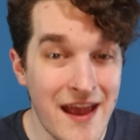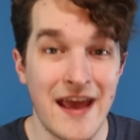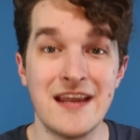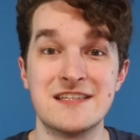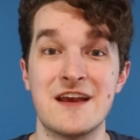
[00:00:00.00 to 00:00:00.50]

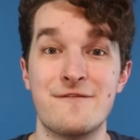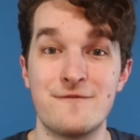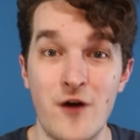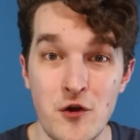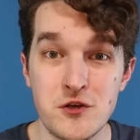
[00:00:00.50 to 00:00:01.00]
It is a
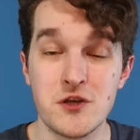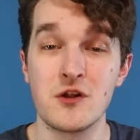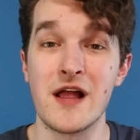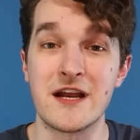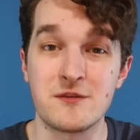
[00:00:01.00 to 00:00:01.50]

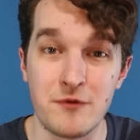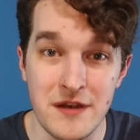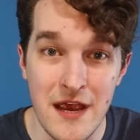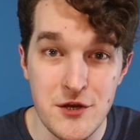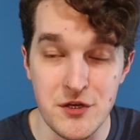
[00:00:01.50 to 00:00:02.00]
functional
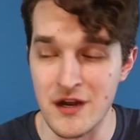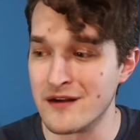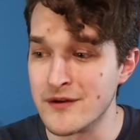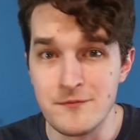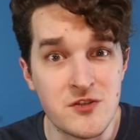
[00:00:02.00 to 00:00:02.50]
explanation
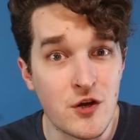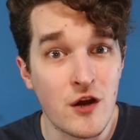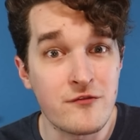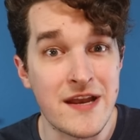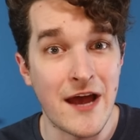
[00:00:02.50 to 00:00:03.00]
of
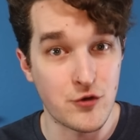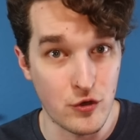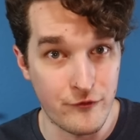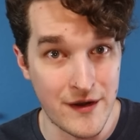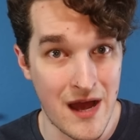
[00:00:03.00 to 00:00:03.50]
observed
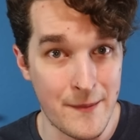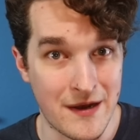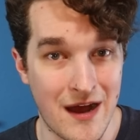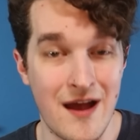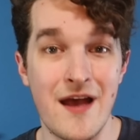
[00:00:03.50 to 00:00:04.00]
natural
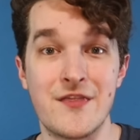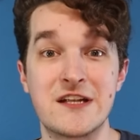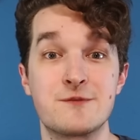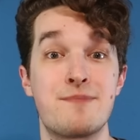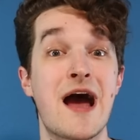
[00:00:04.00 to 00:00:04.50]
phenomena
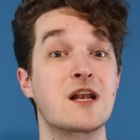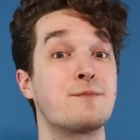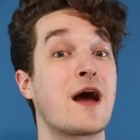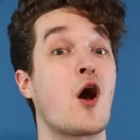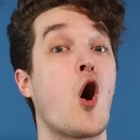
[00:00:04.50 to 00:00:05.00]
that's backed
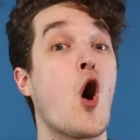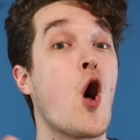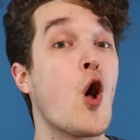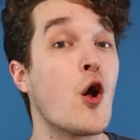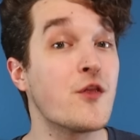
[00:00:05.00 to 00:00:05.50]
by
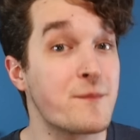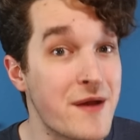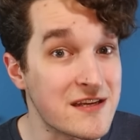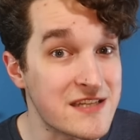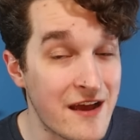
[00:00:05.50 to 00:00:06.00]
all the
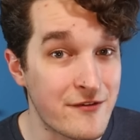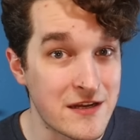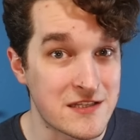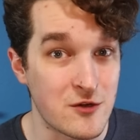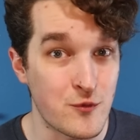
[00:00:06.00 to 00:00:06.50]
best
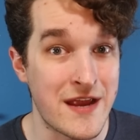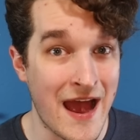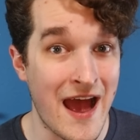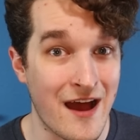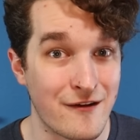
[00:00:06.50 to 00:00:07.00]
evidence that we
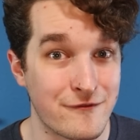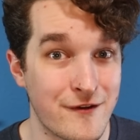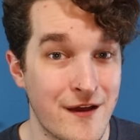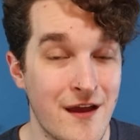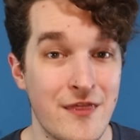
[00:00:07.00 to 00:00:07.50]
have.
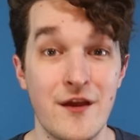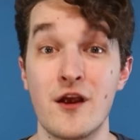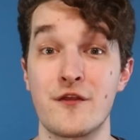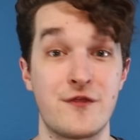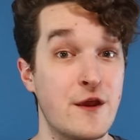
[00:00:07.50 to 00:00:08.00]

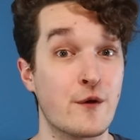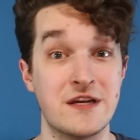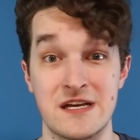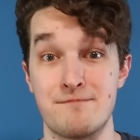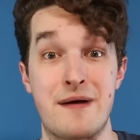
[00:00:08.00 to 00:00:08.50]
There are
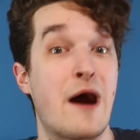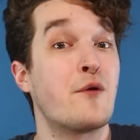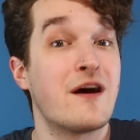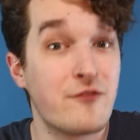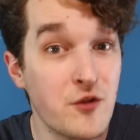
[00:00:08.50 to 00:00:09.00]
theories
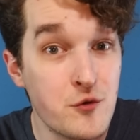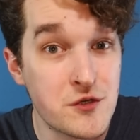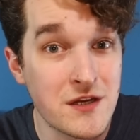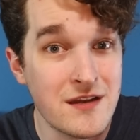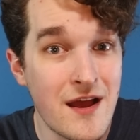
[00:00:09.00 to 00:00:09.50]
about
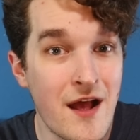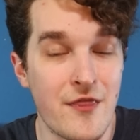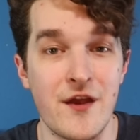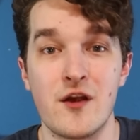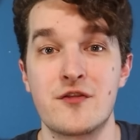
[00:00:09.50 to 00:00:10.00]
evolution.
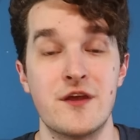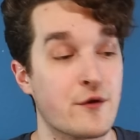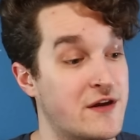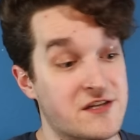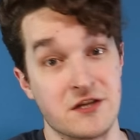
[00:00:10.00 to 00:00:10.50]
There are
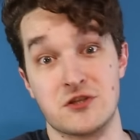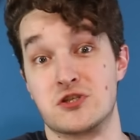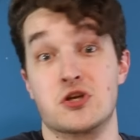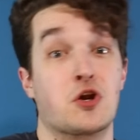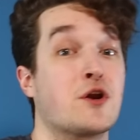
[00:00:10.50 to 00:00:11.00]
theories
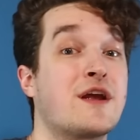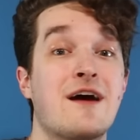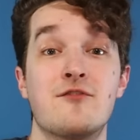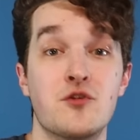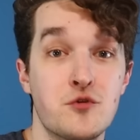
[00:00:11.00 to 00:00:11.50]
concerning
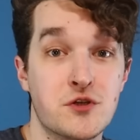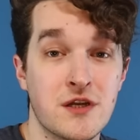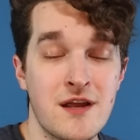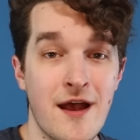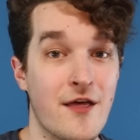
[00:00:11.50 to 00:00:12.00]

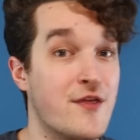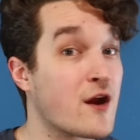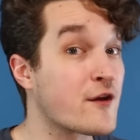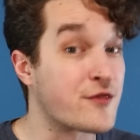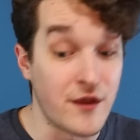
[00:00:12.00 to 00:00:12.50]
evolution.
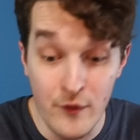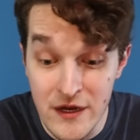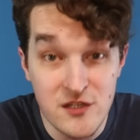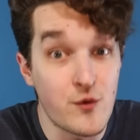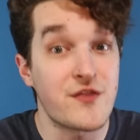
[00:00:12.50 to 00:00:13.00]
There are
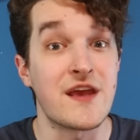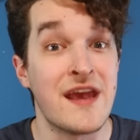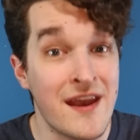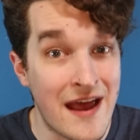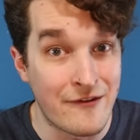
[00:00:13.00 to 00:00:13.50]
theories
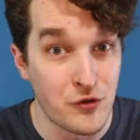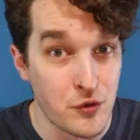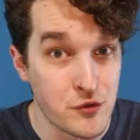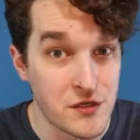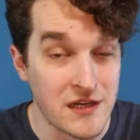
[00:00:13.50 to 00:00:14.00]
within
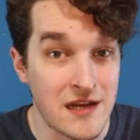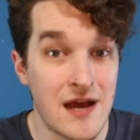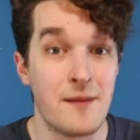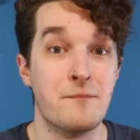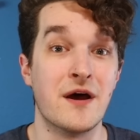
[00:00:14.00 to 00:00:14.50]
evolution.
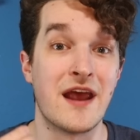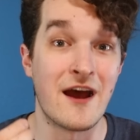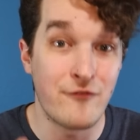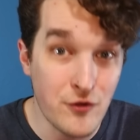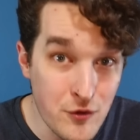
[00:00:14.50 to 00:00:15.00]
But
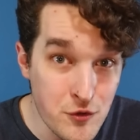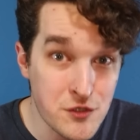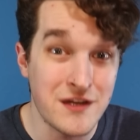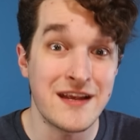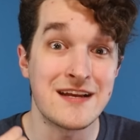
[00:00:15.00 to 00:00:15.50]

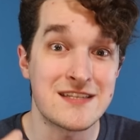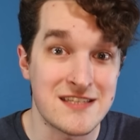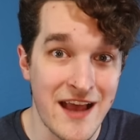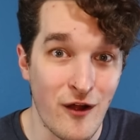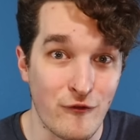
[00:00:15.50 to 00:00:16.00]
evolution
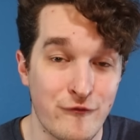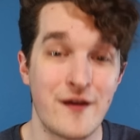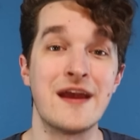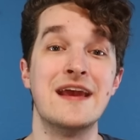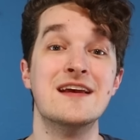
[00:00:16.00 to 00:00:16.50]
itself
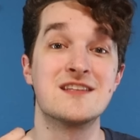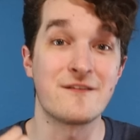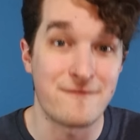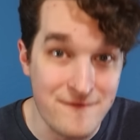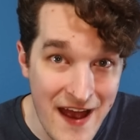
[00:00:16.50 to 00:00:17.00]
is
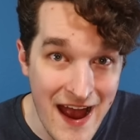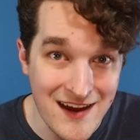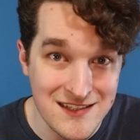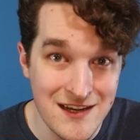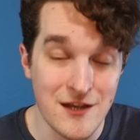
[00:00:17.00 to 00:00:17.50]
a
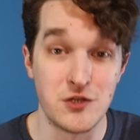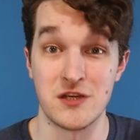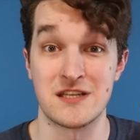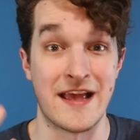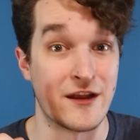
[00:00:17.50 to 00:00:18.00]
fact,
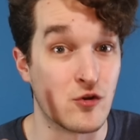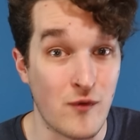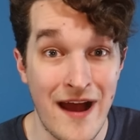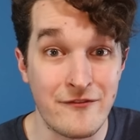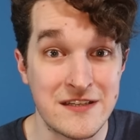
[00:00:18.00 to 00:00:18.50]
just like
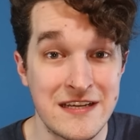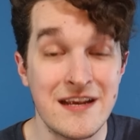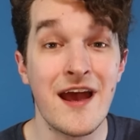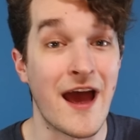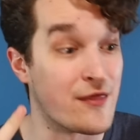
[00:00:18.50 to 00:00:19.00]

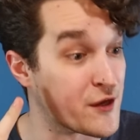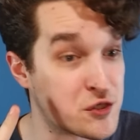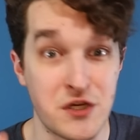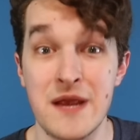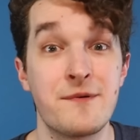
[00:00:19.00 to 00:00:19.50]
gravity and the
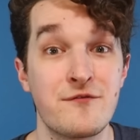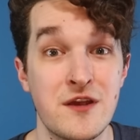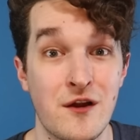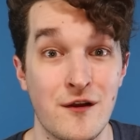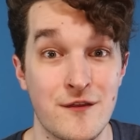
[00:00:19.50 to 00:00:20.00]
shape of
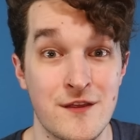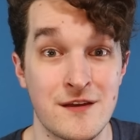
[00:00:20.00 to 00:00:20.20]
the Earth.